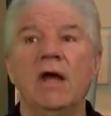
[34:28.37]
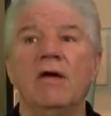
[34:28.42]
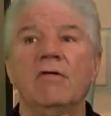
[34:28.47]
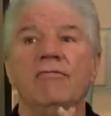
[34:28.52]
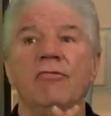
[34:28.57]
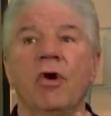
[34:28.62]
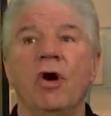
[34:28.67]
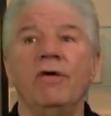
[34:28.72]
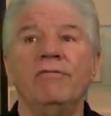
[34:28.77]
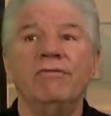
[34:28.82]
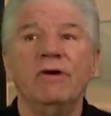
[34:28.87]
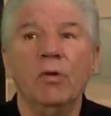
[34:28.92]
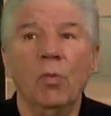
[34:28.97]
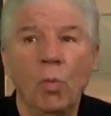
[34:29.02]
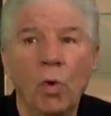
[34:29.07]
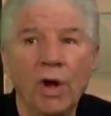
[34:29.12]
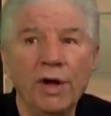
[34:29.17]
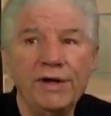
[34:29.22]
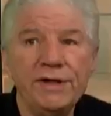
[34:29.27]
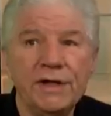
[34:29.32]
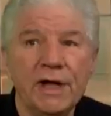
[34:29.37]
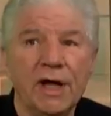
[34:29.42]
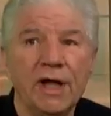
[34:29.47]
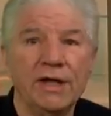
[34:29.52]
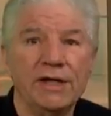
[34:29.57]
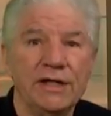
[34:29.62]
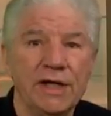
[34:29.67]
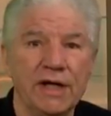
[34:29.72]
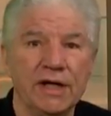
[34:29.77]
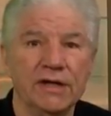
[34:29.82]
For every one
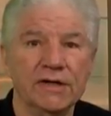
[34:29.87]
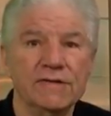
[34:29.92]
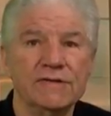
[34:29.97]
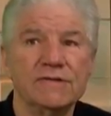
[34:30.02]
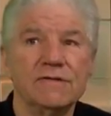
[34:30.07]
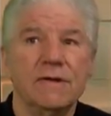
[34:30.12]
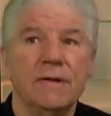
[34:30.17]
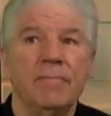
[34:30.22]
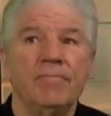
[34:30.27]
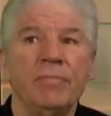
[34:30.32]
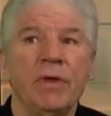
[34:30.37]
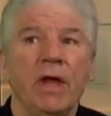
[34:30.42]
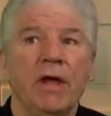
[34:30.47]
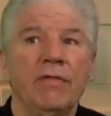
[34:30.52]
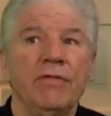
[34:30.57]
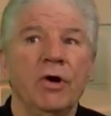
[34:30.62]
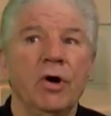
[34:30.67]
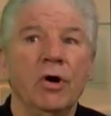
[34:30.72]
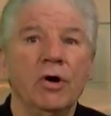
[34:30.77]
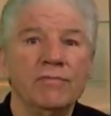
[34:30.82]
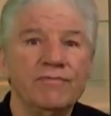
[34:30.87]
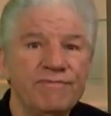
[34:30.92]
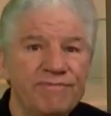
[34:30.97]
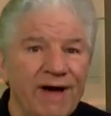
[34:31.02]
Don Dennis, there are